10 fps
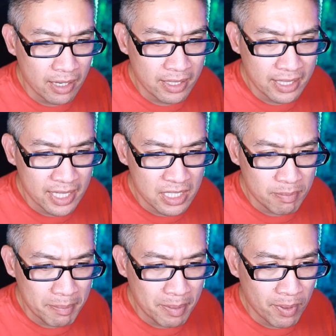there. I think that
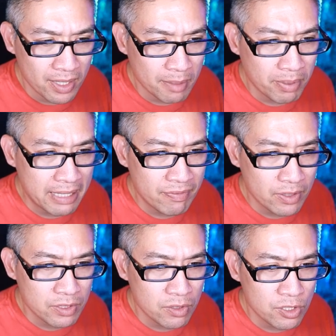just might be part of the
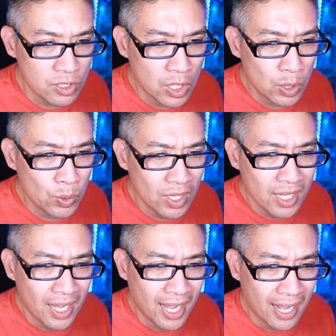playfield. So there's no,
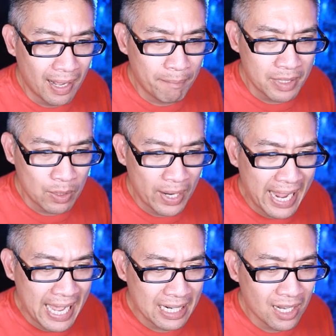
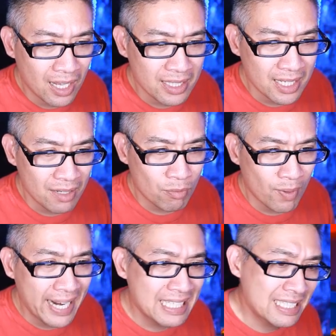hand on the
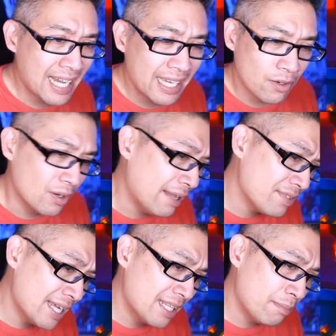right side or
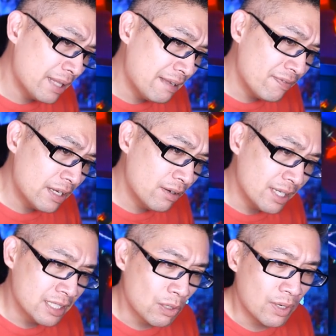left side of the
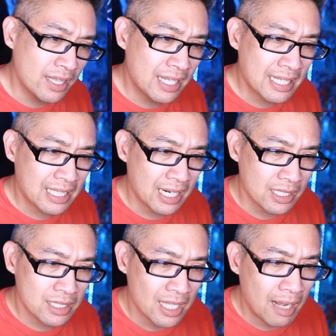playfield, and so nothing that's going
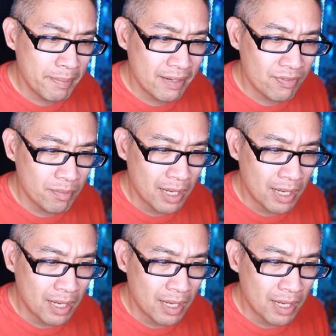to stop it from